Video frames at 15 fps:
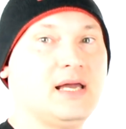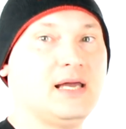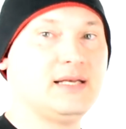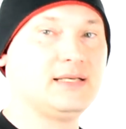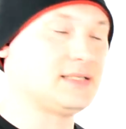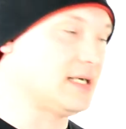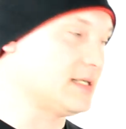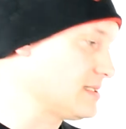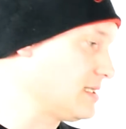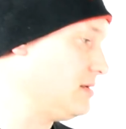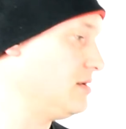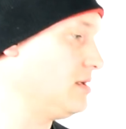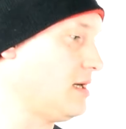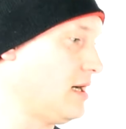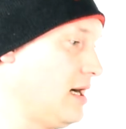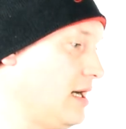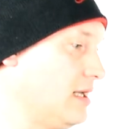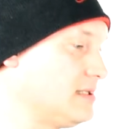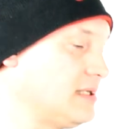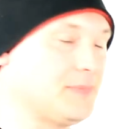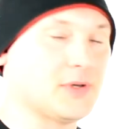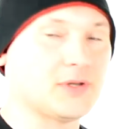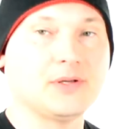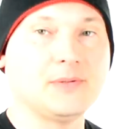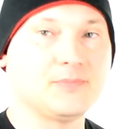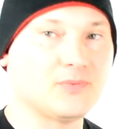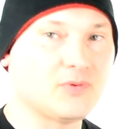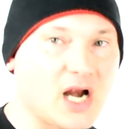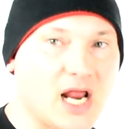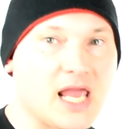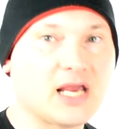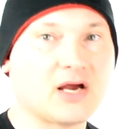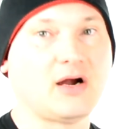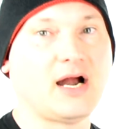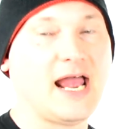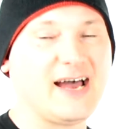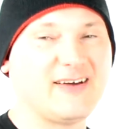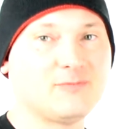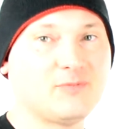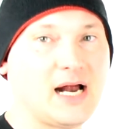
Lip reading: It doesn't typically break or have